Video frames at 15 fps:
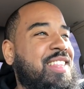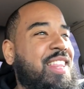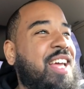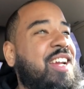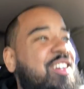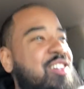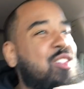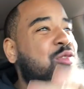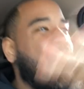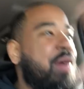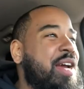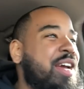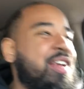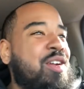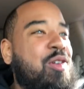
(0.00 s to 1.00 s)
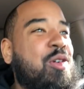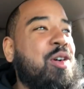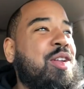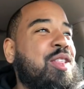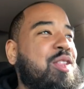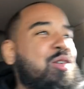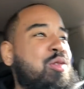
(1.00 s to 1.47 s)
Lakers win
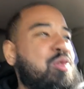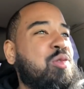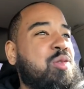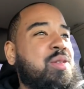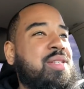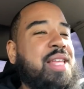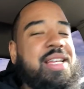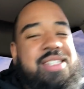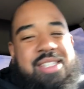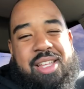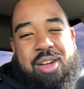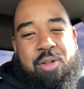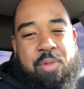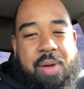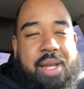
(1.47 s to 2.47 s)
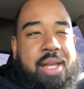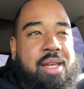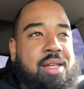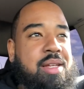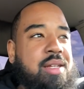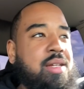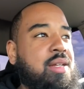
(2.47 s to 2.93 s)
or lose, they still
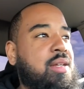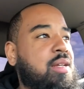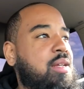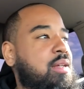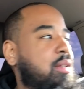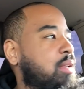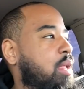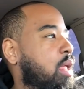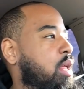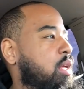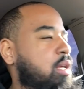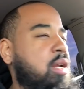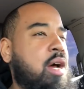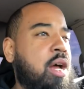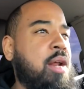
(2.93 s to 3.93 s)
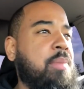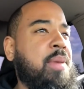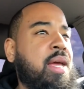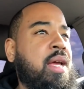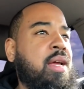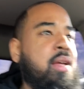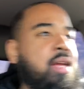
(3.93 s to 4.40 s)
winning. You know what I
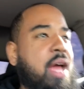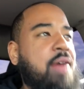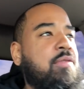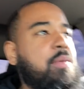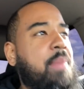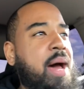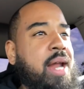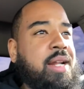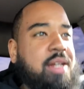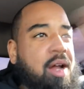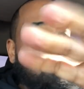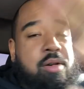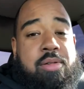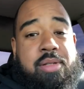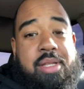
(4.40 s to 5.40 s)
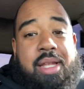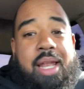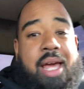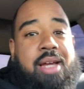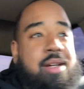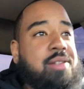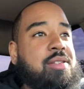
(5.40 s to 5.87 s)
mean? Everybody knows the
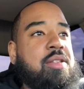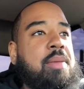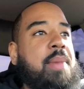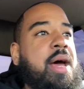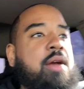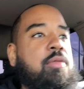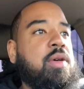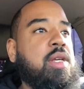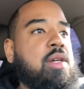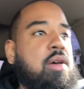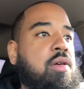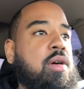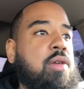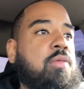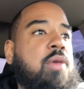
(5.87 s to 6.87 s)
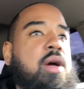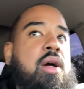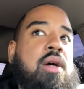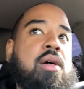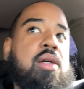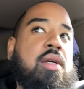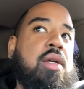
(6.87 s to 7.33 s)
Lakers, no matter where you go in the
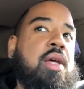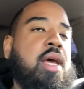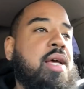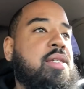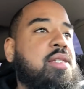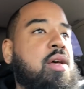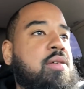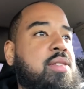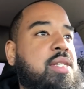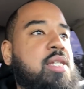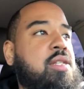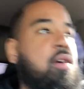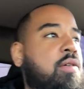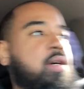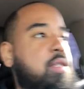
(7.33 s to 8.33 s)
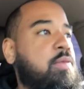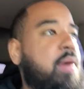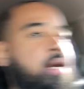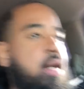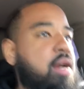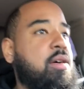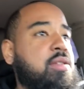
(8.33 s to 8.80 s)
world. And so Cisco is
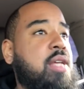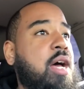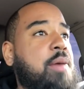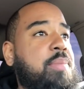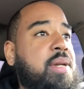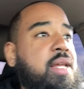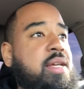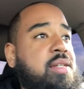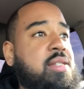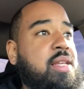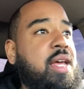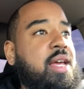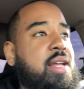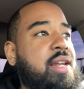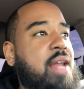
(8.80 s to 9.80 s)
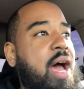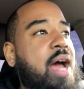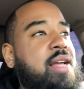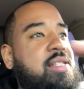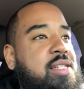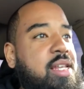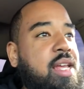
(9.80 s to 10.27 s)
one of those companies in
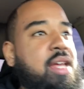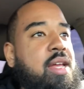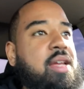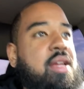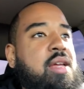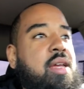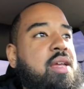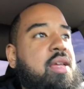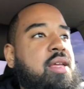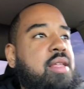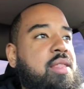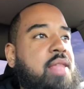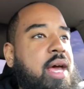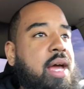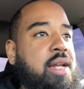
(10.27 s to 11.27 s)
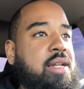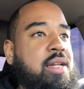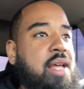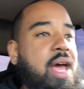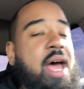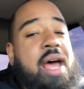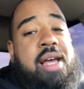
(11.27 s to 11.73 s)
IT that
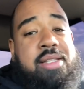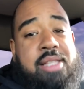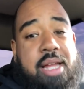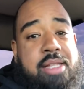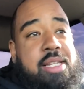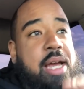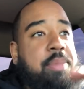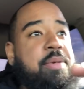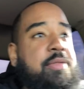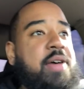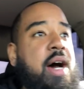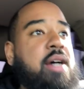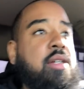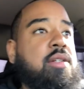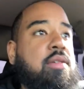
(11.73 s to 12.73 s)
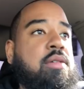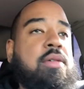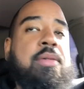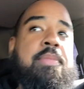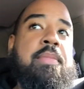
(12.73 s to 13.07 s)
has that type of value.